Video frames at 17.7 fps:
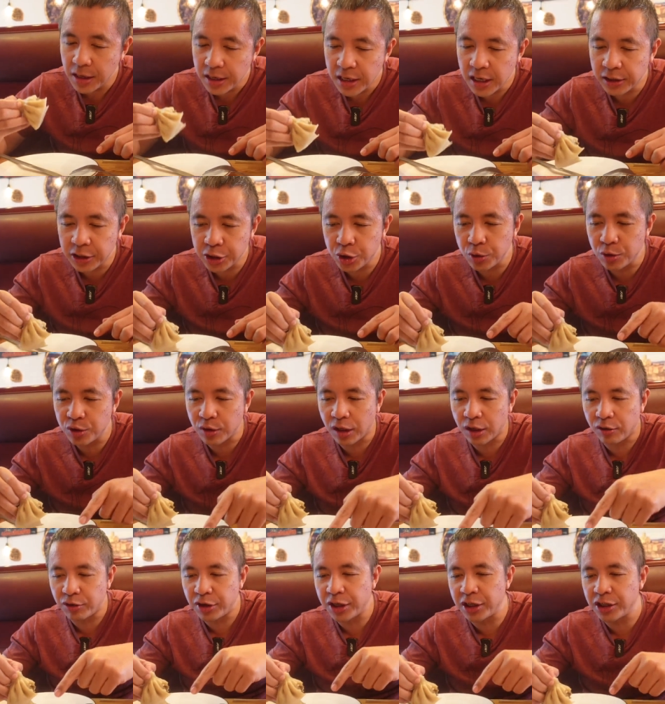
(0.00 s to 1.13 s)
Yeah, the juice
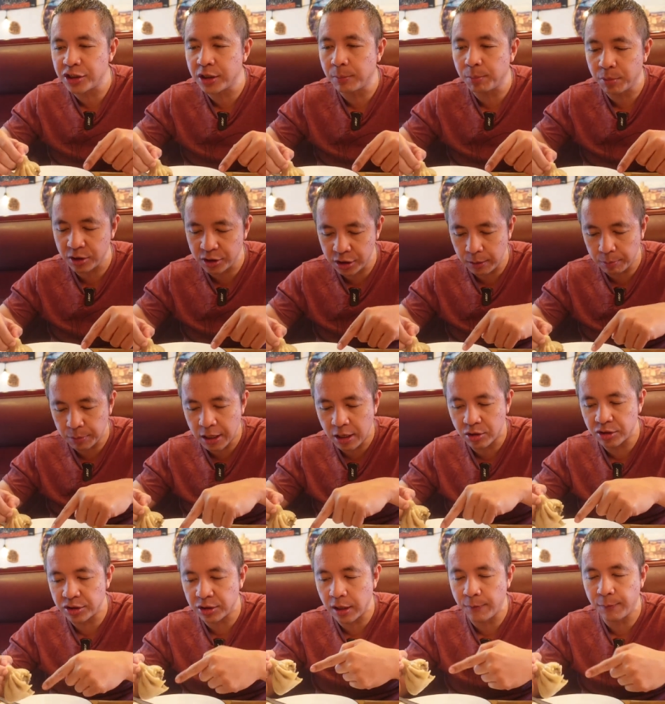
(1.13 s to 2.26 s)
already seeped, seeped out
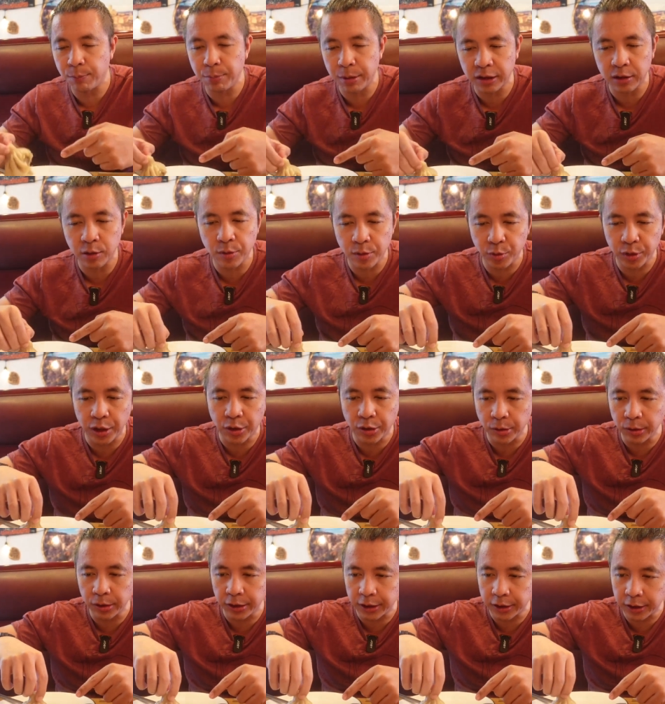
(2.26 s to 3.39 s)
because I picked the one with a
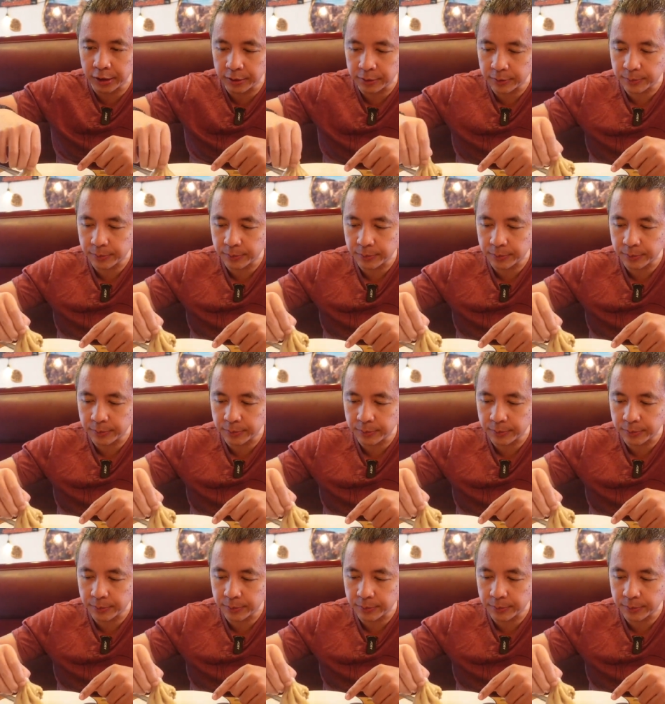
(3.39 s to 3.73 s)
hole on it.